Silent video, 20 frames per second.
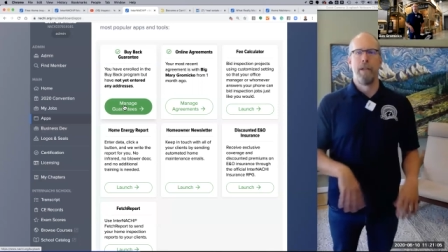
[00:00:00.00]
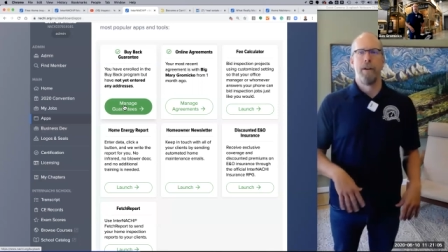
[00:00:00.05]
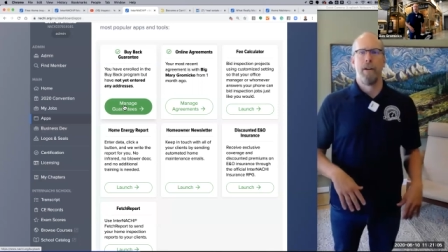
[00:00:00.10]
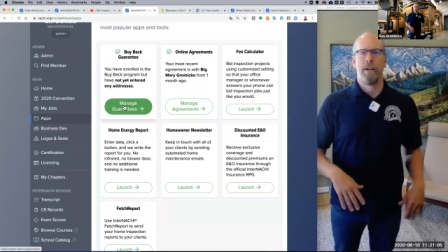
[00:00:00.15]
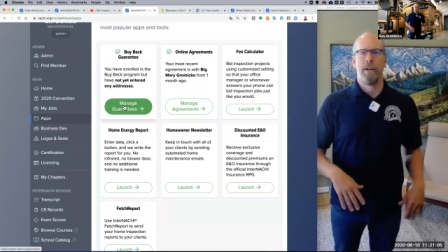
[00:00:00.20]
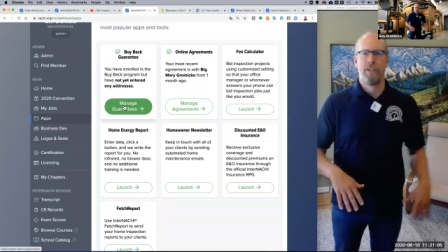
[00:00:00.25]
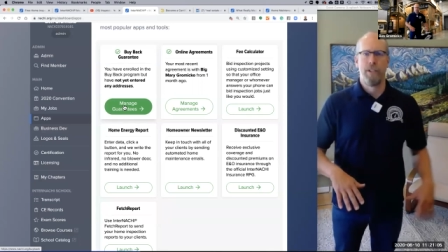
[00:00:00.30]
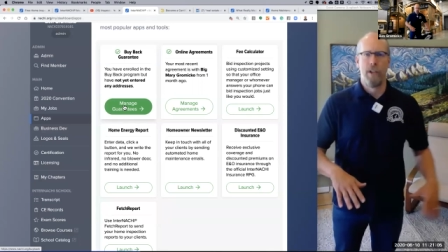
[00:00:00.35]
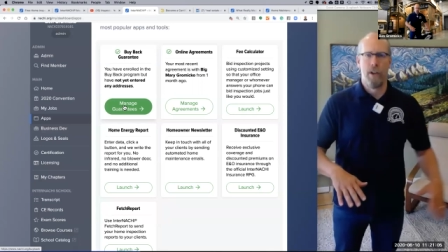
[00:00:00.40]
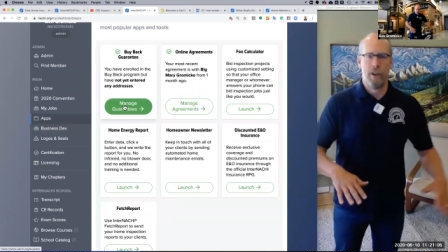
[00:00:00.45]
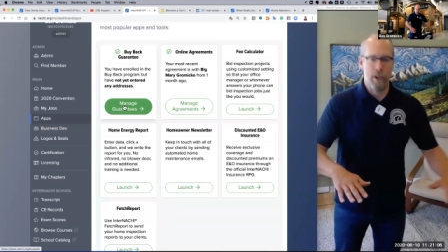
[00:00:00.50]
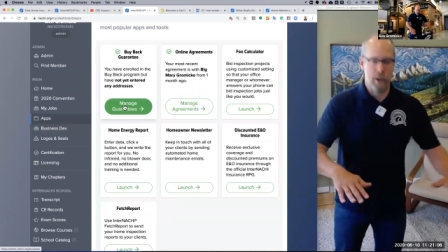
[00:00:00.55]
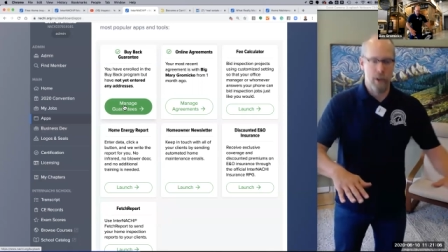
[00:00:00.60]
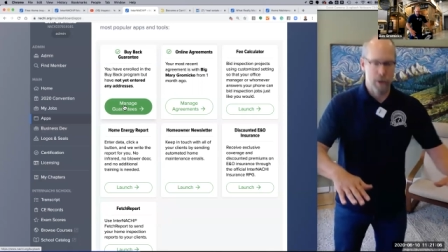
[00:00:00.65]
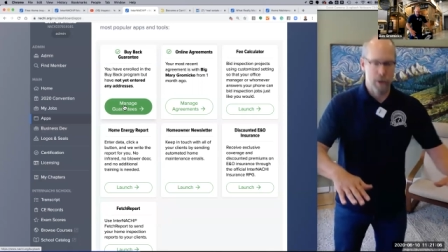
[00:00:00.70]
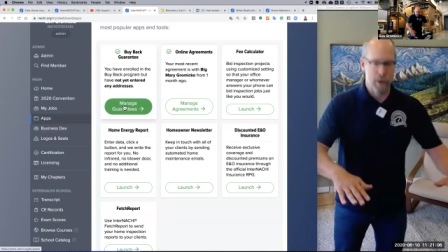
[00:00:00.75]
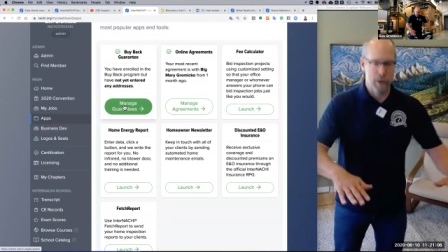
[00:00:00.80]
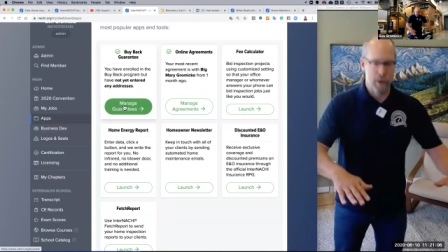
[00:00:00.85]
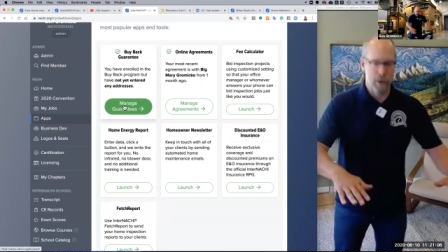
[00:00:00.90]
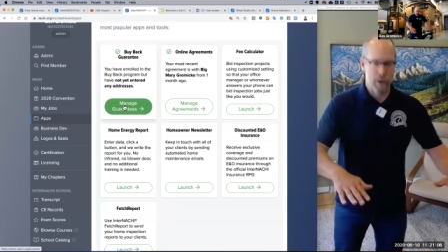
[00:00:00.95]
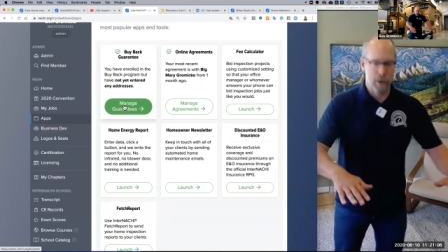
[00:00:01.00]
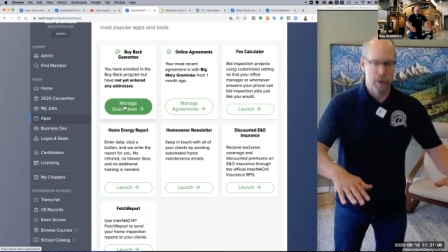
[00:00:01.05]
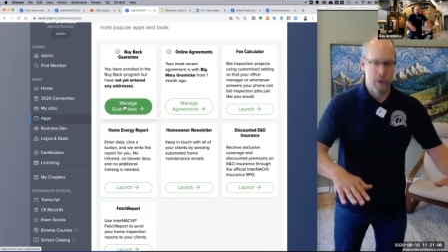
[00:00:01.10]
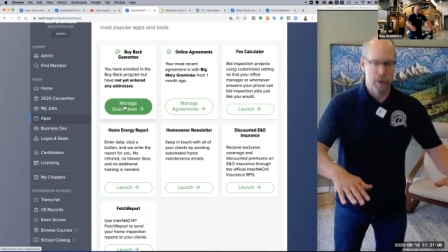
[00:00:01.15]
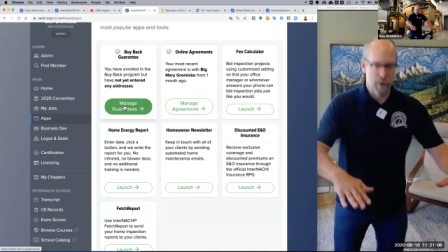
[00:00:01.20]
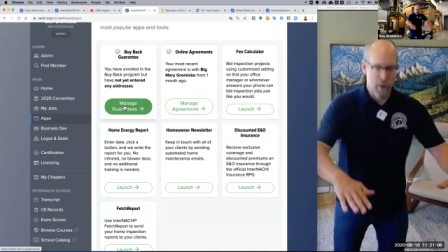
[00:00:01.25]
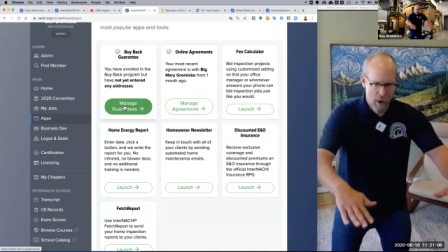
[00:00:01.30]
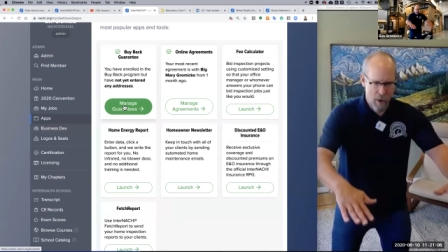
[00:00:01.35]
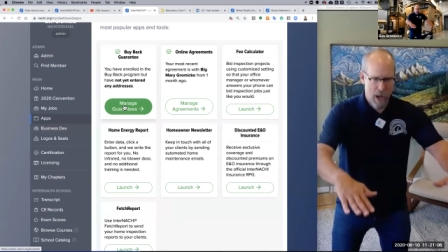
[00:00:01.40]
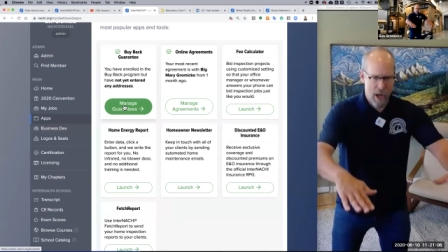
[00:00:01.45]
I'll tell you how
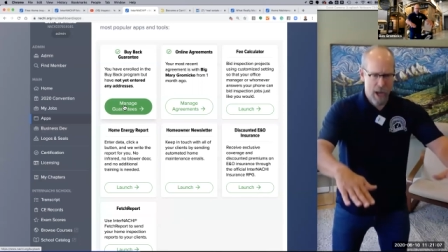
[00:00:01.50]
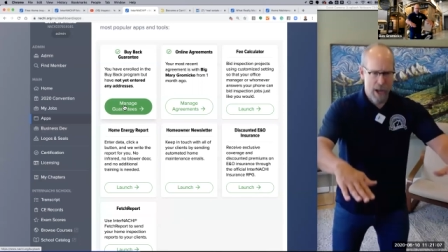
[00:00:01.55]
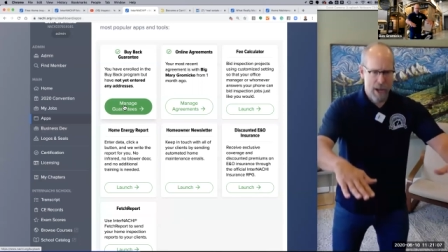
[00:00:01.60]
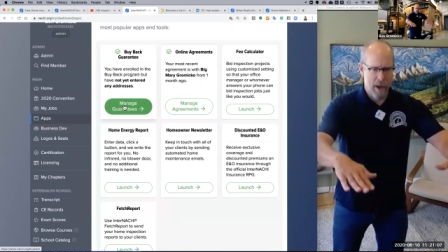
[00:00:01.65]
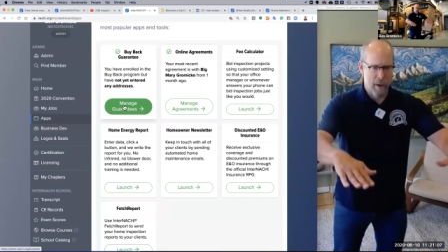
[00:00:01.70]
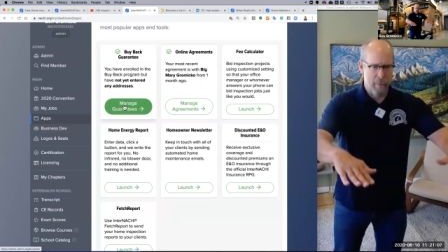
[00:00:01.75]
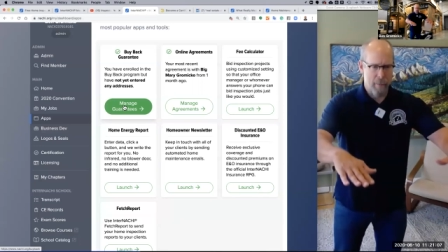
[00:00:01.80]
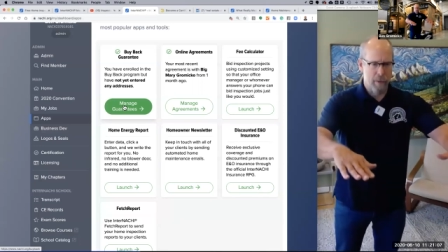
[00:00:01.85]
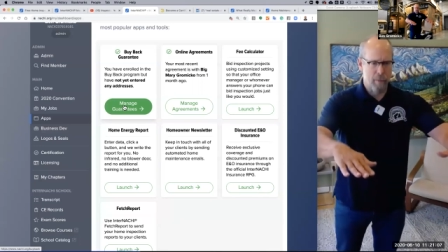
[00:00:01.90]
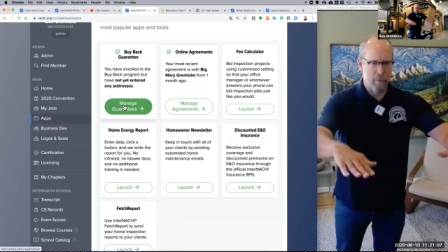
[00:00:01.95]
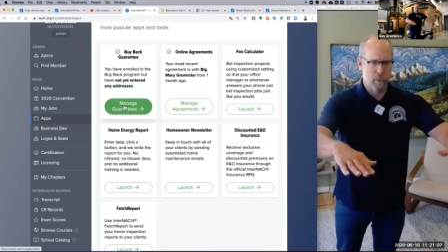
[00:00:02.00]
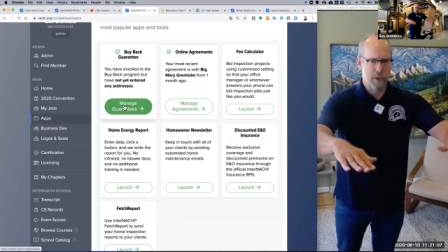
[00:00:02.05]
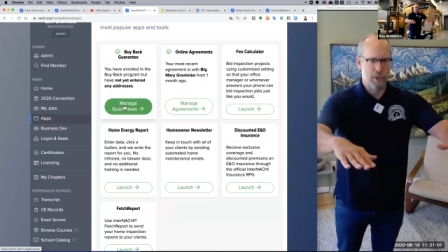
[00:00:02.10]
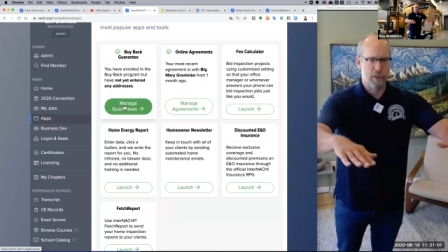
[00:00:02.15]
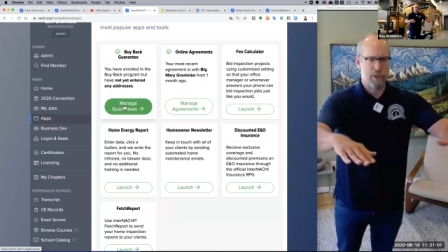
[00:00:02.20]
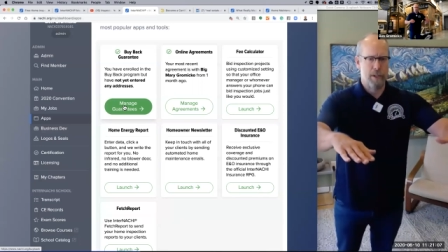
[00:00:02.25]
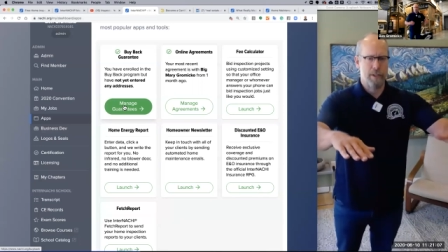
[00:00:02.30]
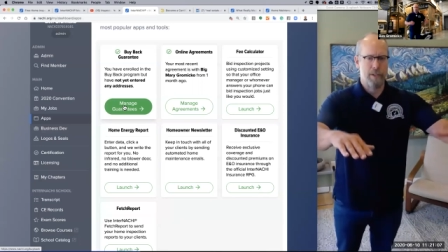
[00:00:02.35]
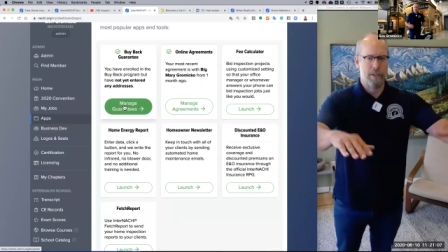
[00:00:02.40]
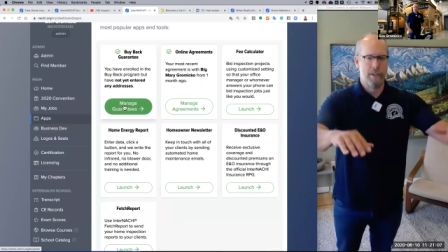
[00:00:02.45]
high up the moisture has